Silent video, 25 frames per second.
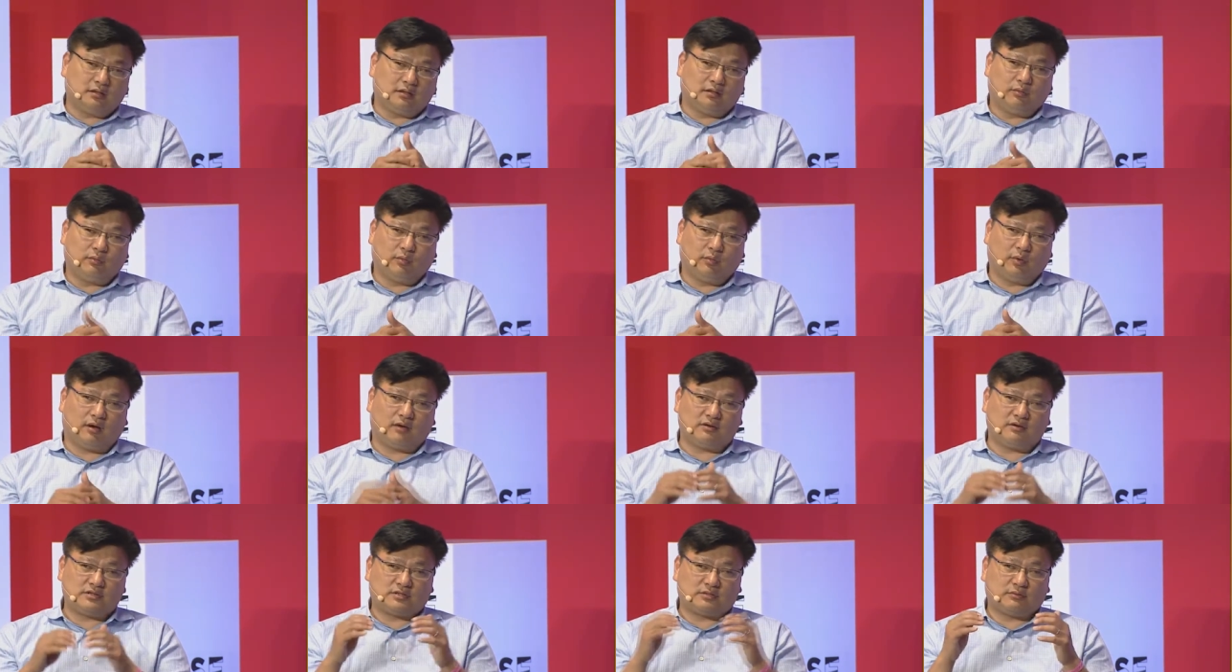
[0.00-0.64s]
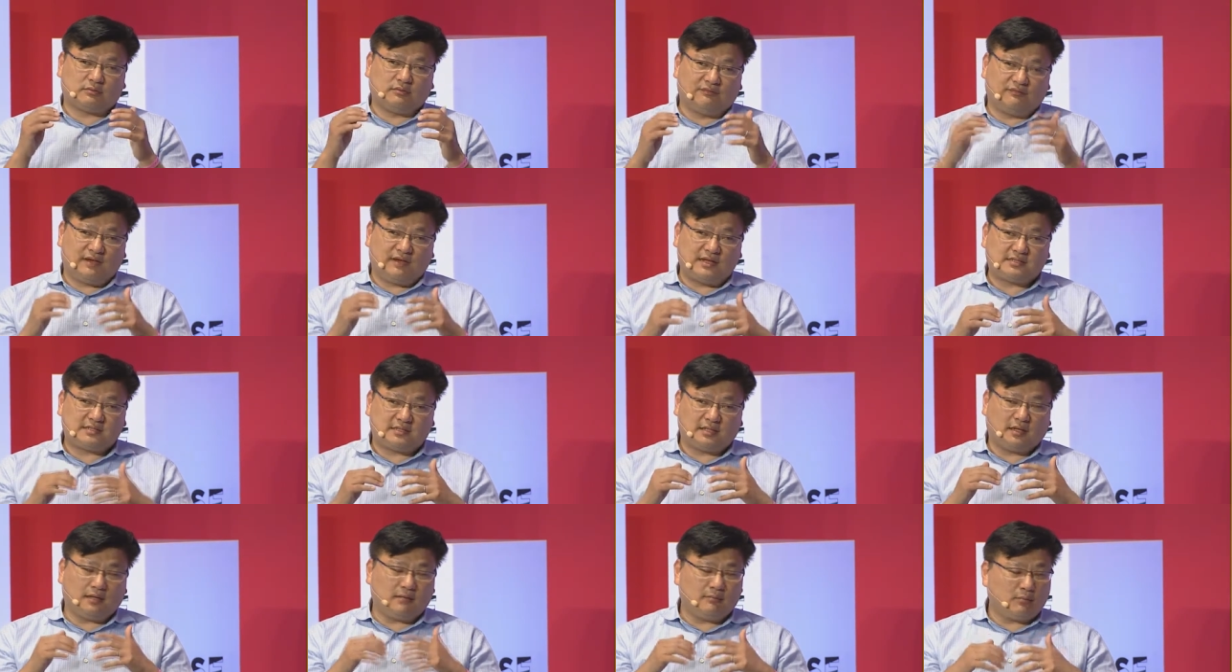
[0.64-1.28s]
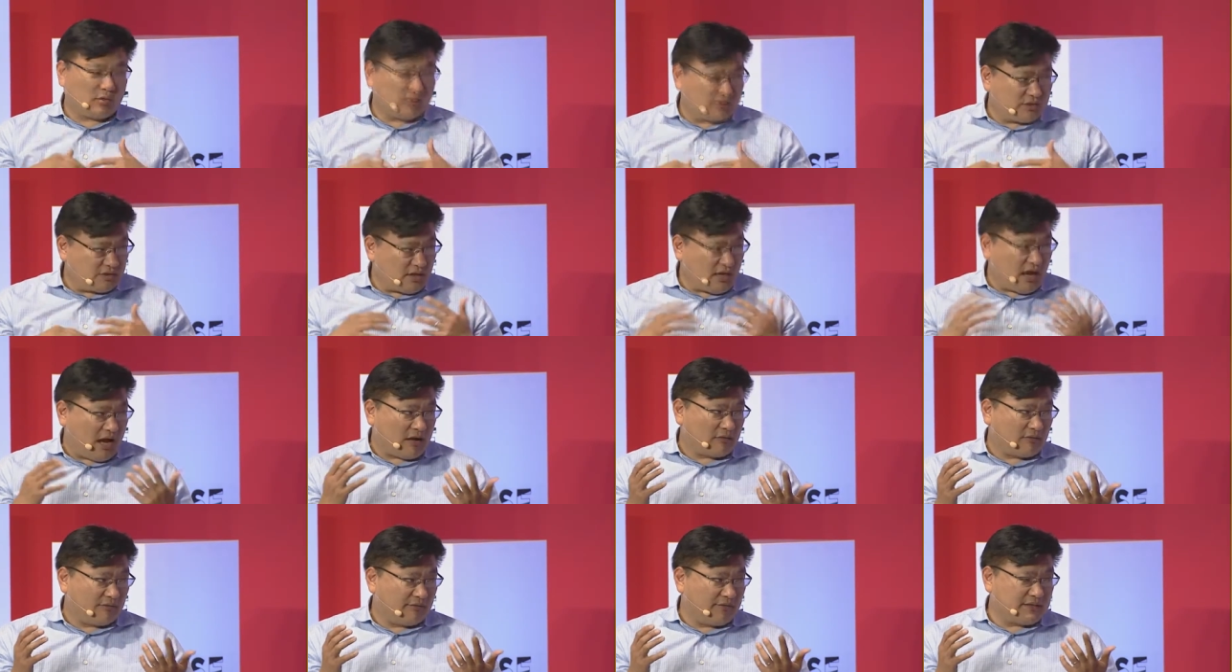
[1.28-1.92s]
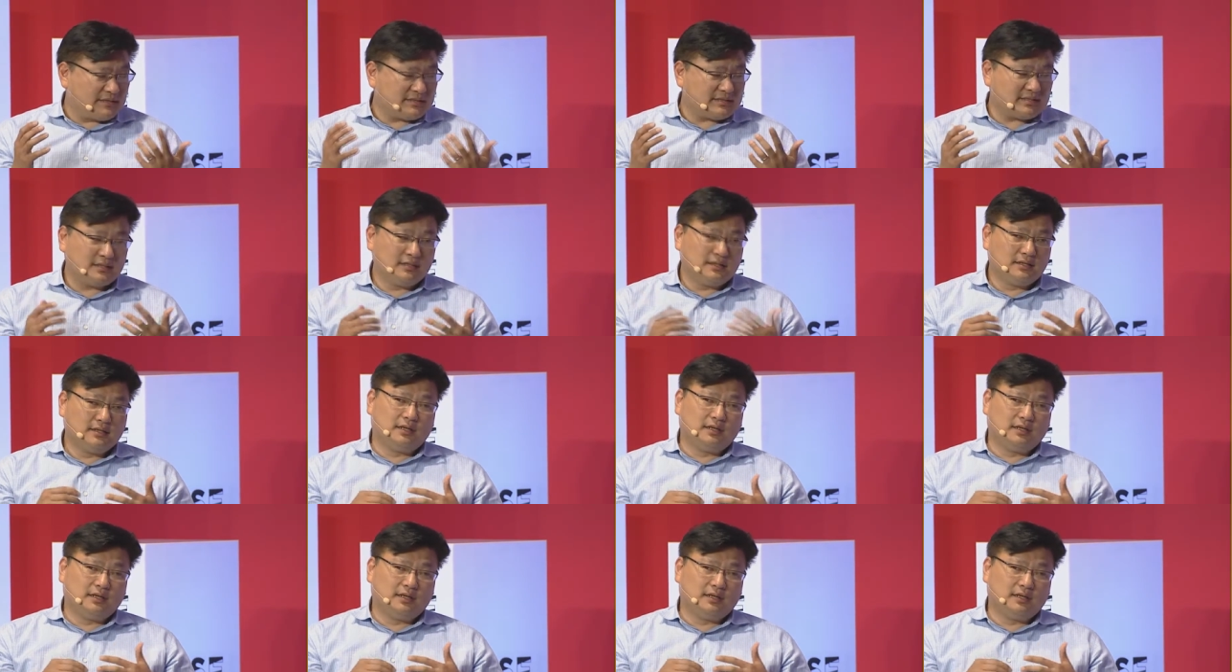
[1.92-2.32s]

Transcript: we're also investing in more geographies.